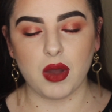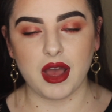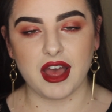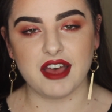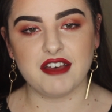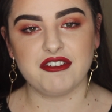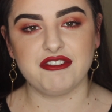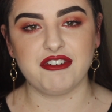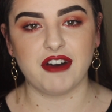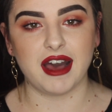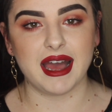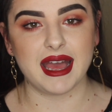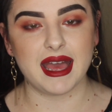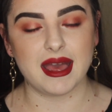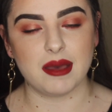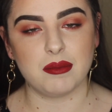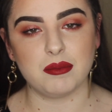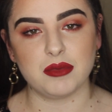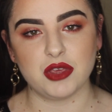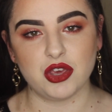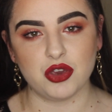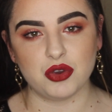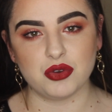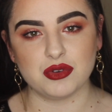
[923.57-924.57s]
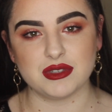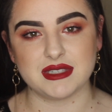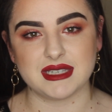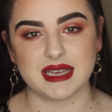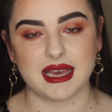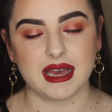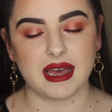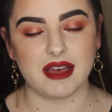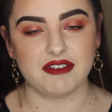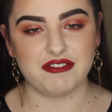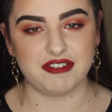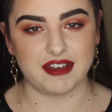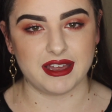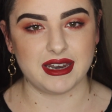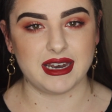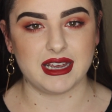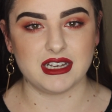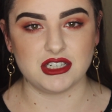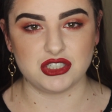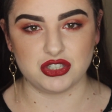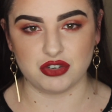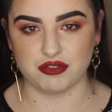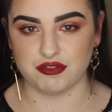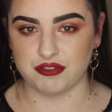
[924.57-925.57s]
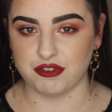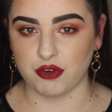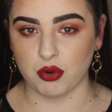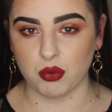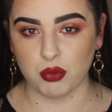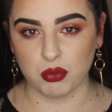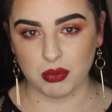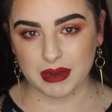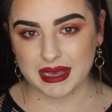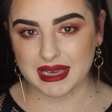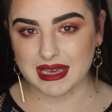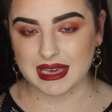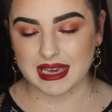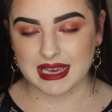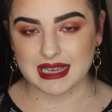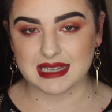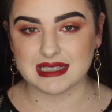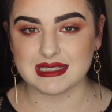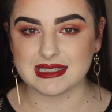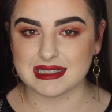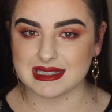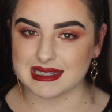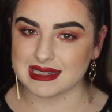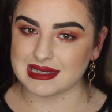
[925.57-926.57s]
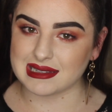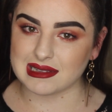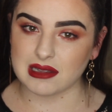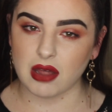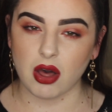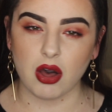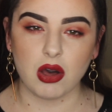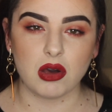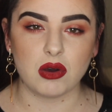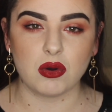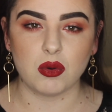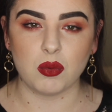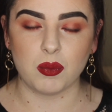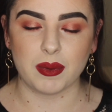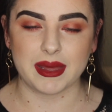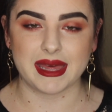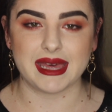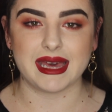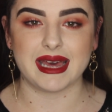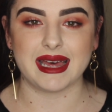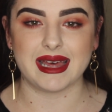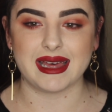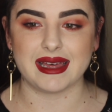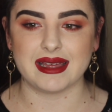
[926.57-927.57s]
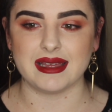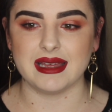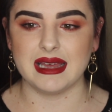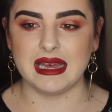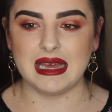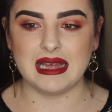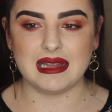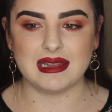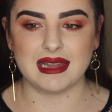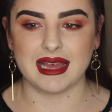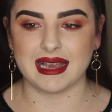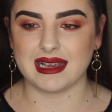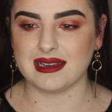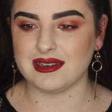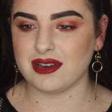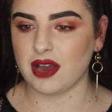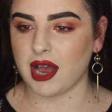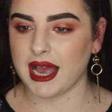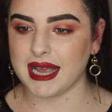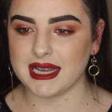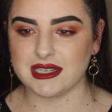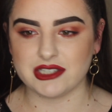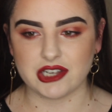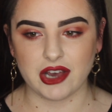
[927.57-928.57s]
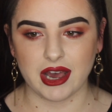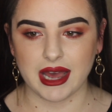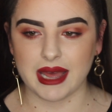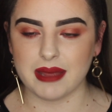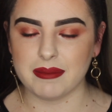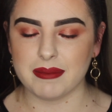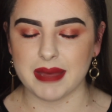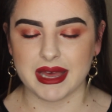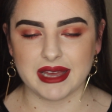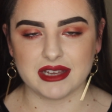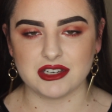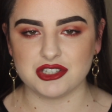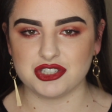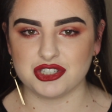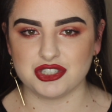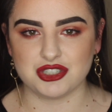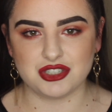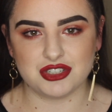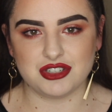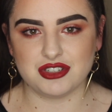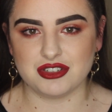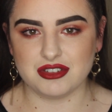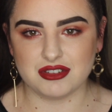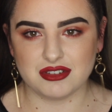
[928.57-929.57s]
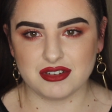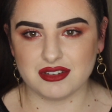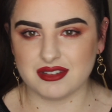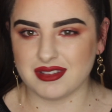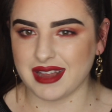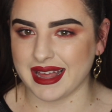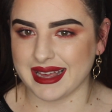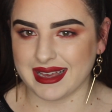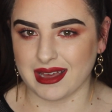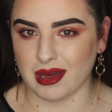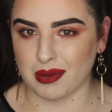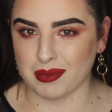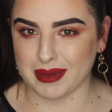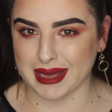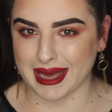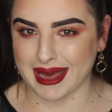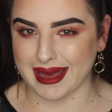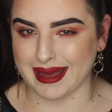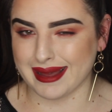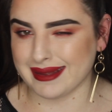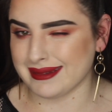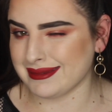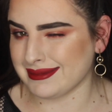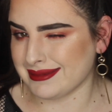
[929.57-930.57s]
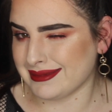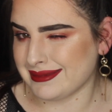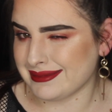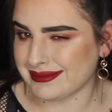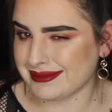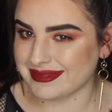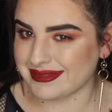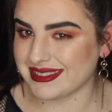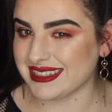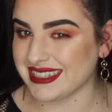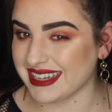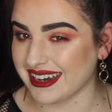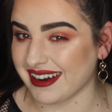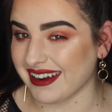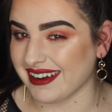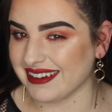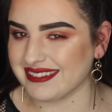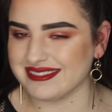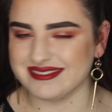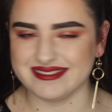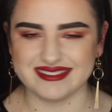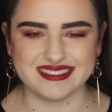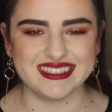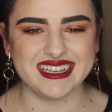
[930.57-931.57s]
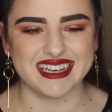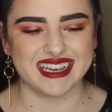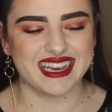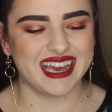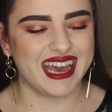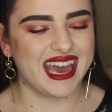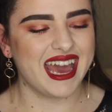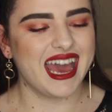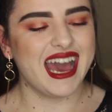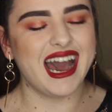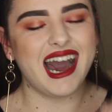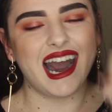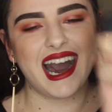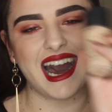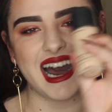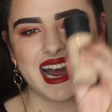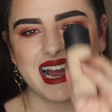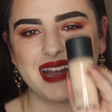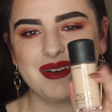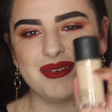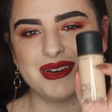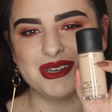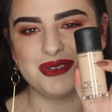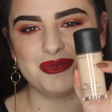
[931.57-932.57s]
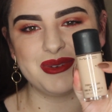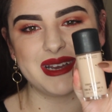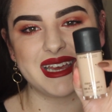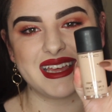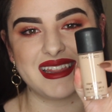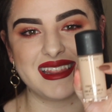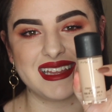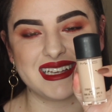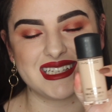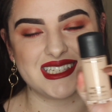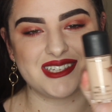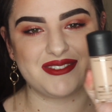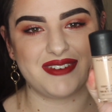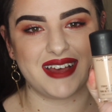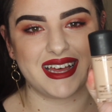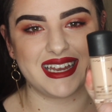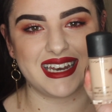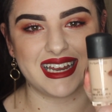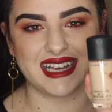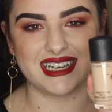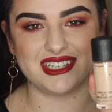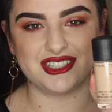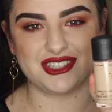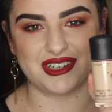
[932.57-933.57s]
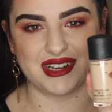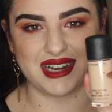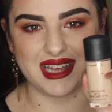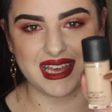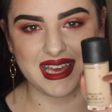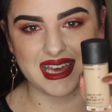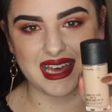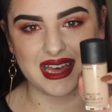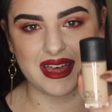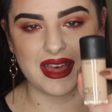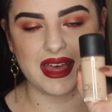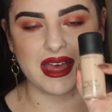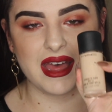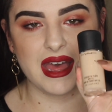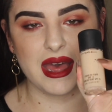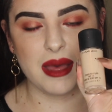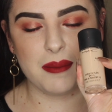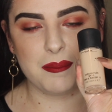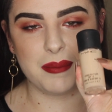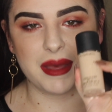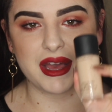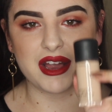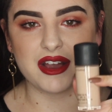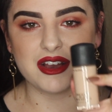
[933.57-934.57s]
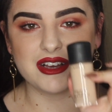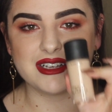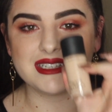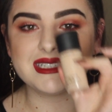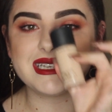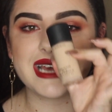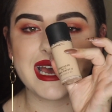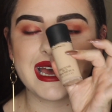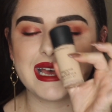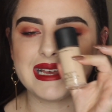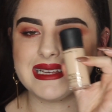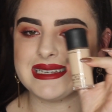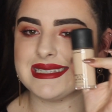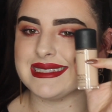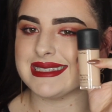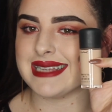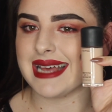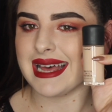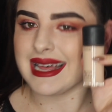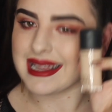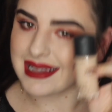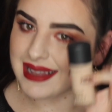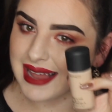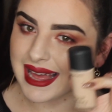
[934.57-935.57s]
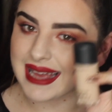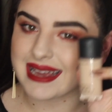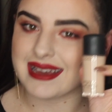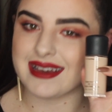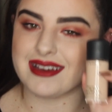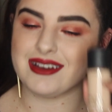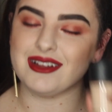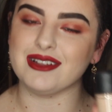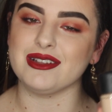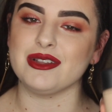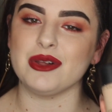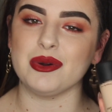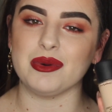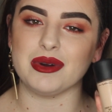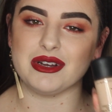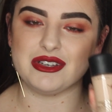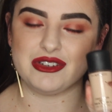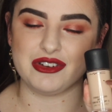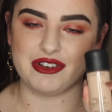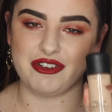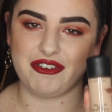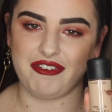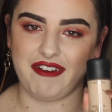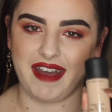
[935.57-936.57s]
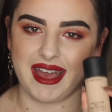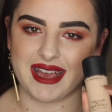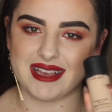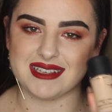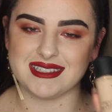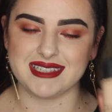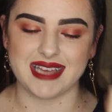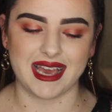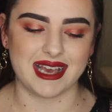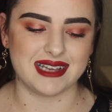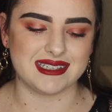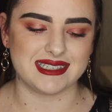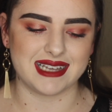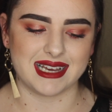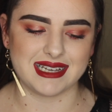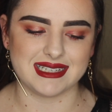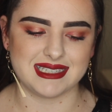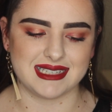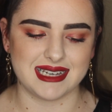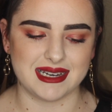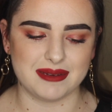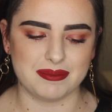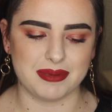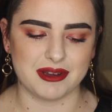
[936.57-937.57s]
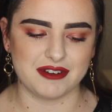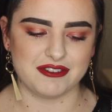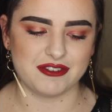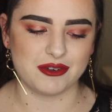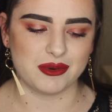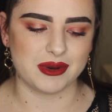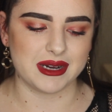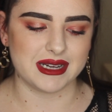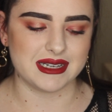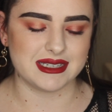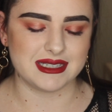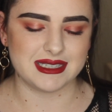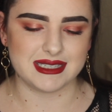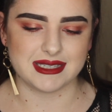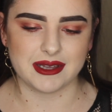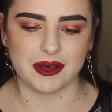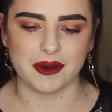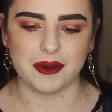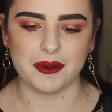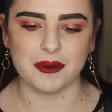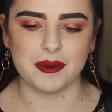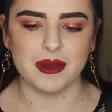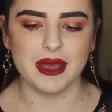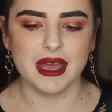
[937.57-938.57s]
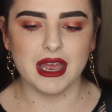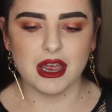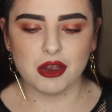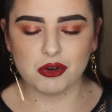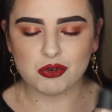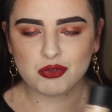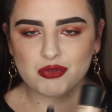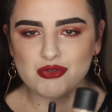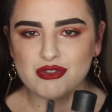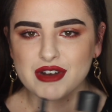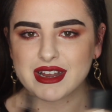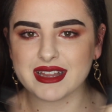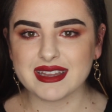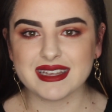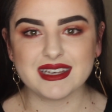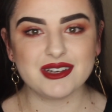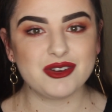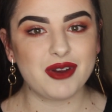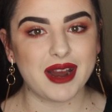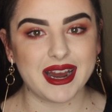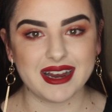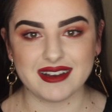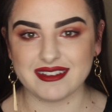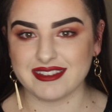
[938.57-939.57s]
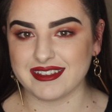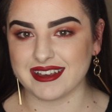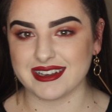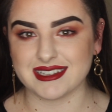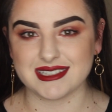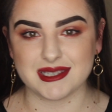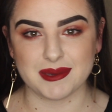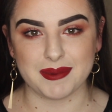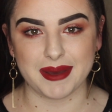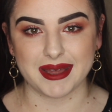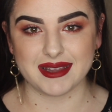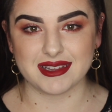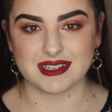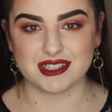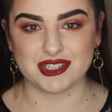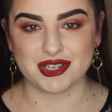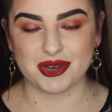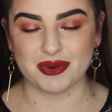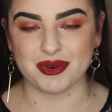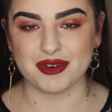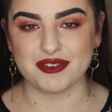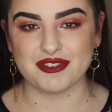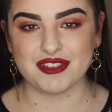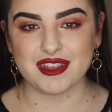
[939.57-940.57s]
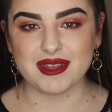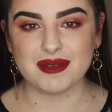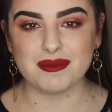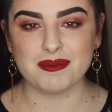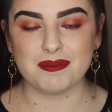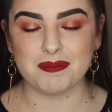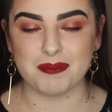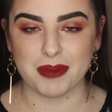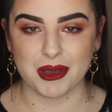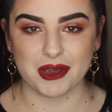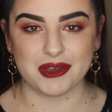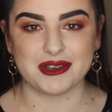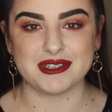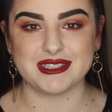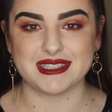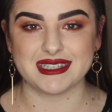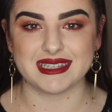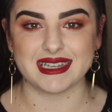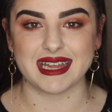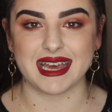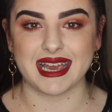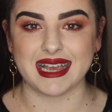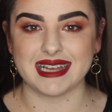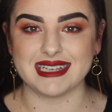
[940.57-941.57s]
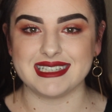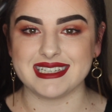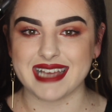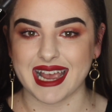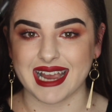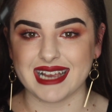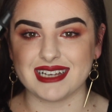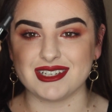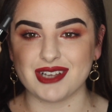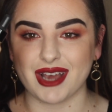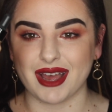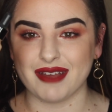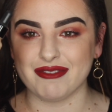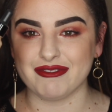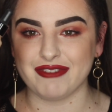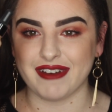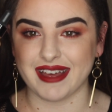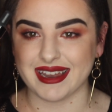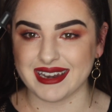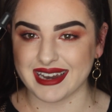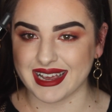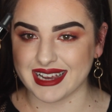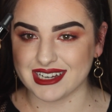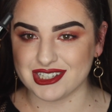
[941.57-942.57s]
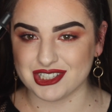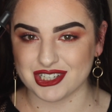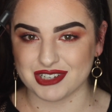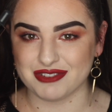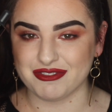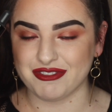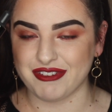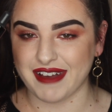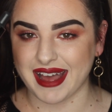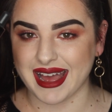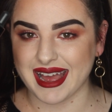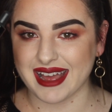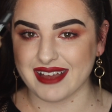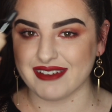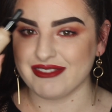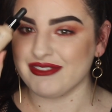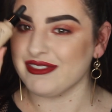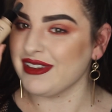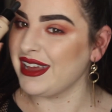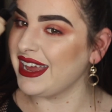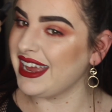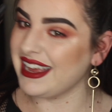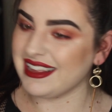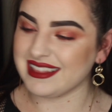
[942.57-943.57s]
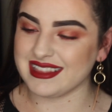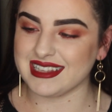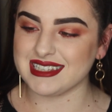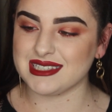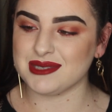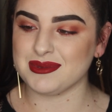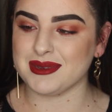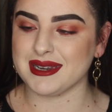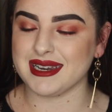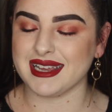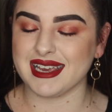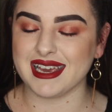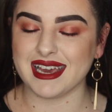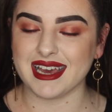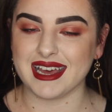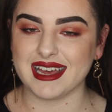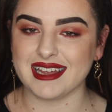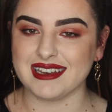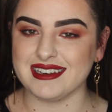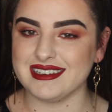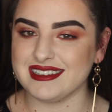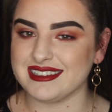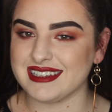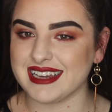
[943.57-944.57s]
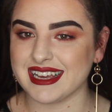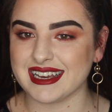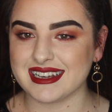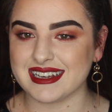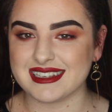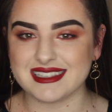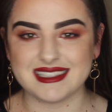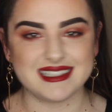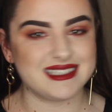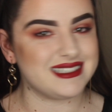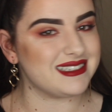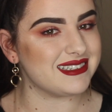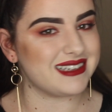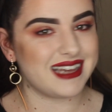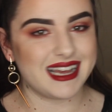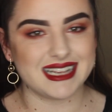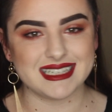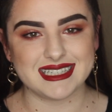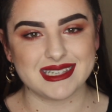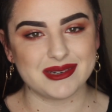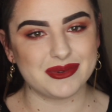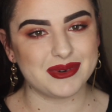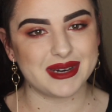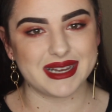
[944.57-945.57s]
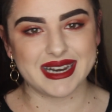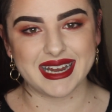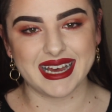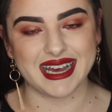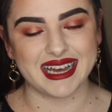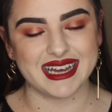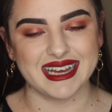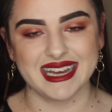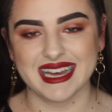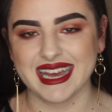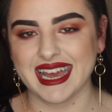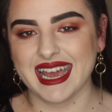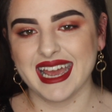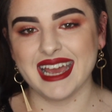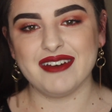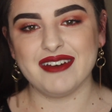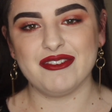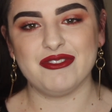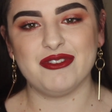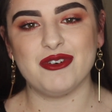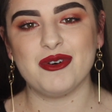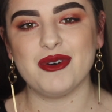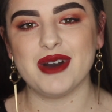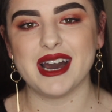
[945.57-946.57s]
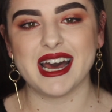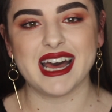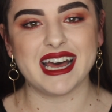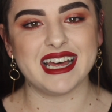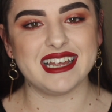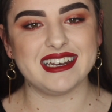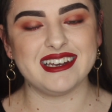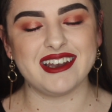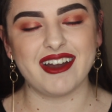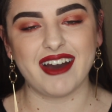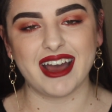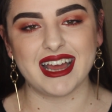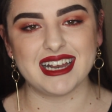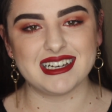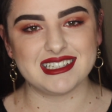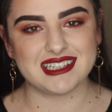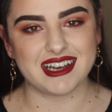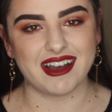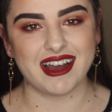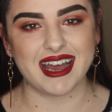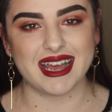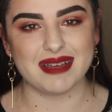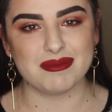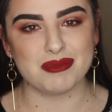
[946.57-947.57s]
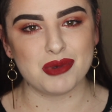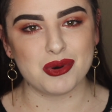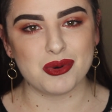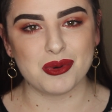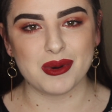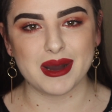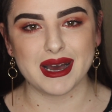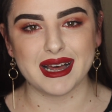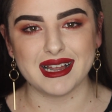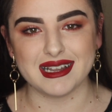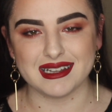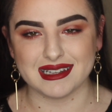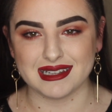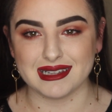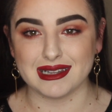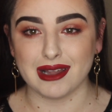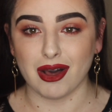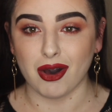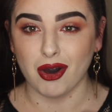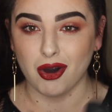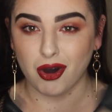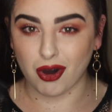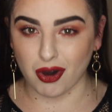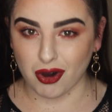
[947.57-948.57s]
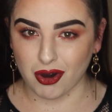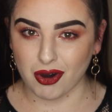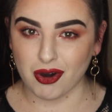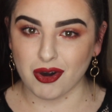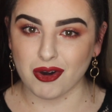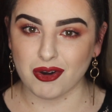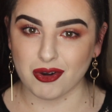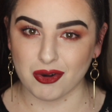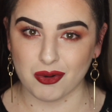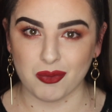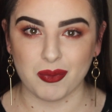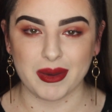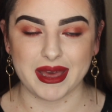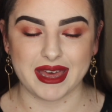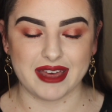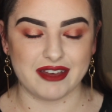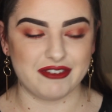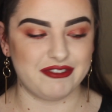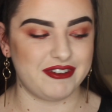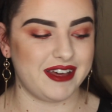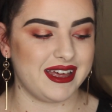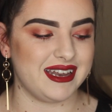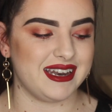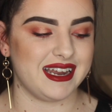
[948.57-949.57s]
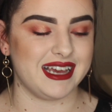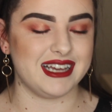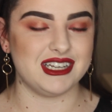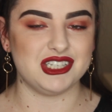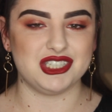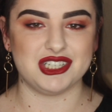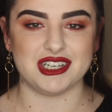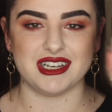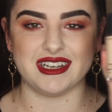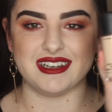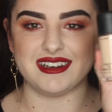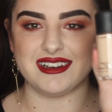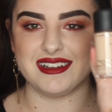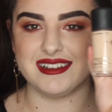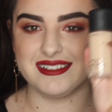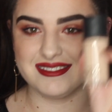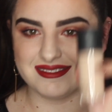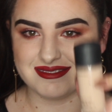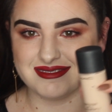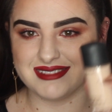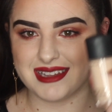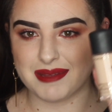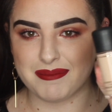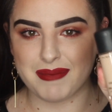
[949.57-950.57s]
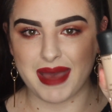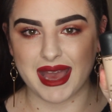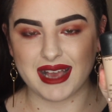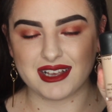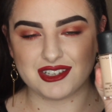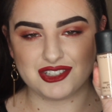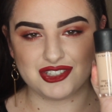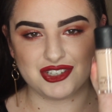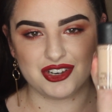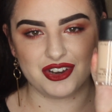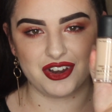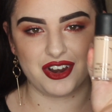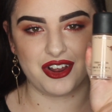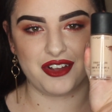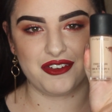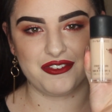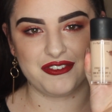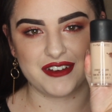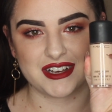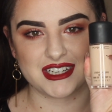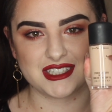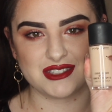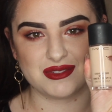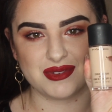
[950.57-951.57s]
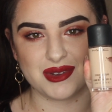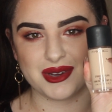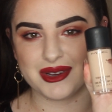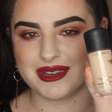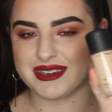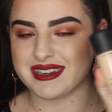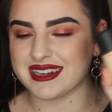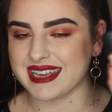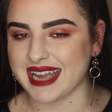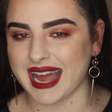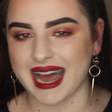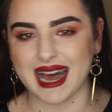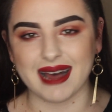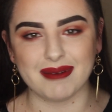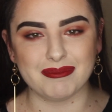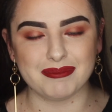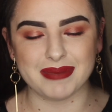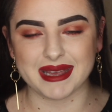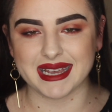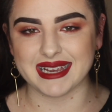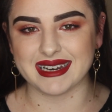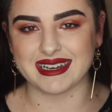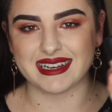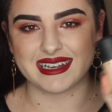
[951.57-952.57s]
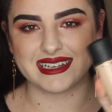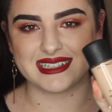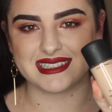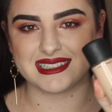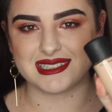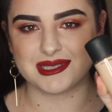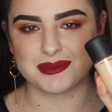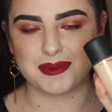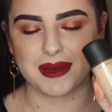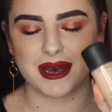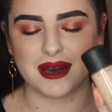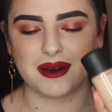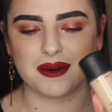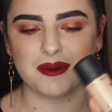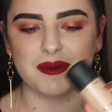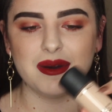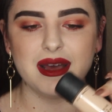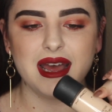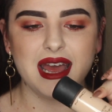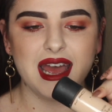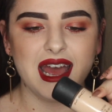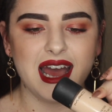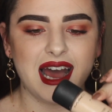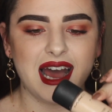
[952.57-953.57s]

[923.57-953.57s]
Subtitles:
If I am using a foundation for weekend long wear, like nighttime-ish, like going out, you know, I would wear this foundation here because it is like glue on your face, as I said before. So really great things about the two of them. Personally, daytime foundation fave, this one here. NYX is a winner. For a nighttime or long wear foundation, the MAC Studio Fix Fluid can't beat it as well.